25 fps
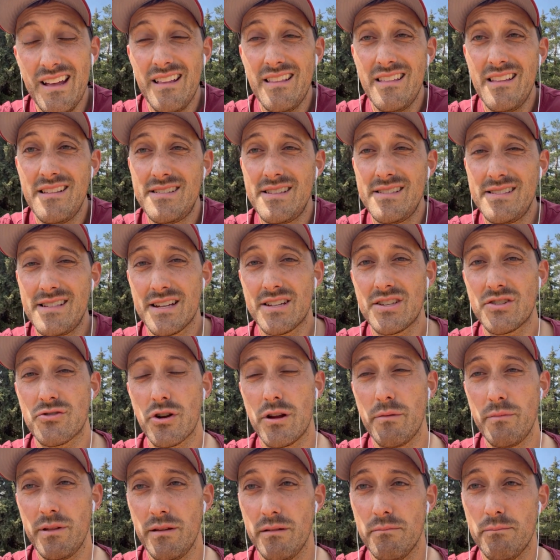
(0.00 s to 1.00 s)
This is
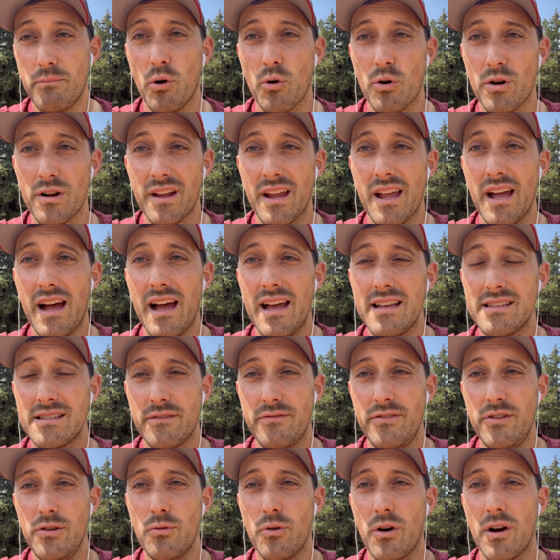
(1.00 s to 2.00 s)
extremely important, guys.
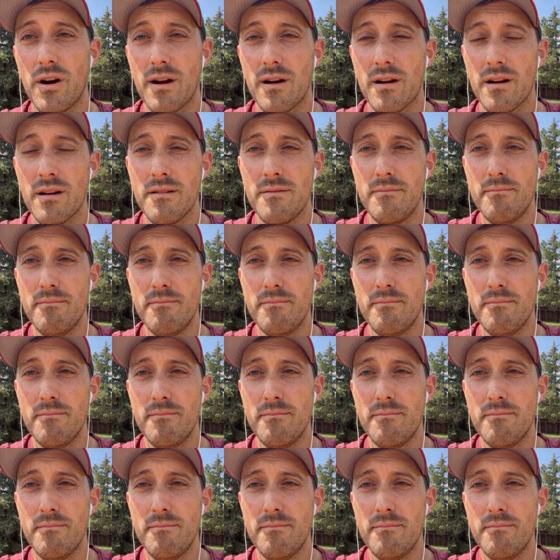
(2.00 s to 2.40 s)
If you are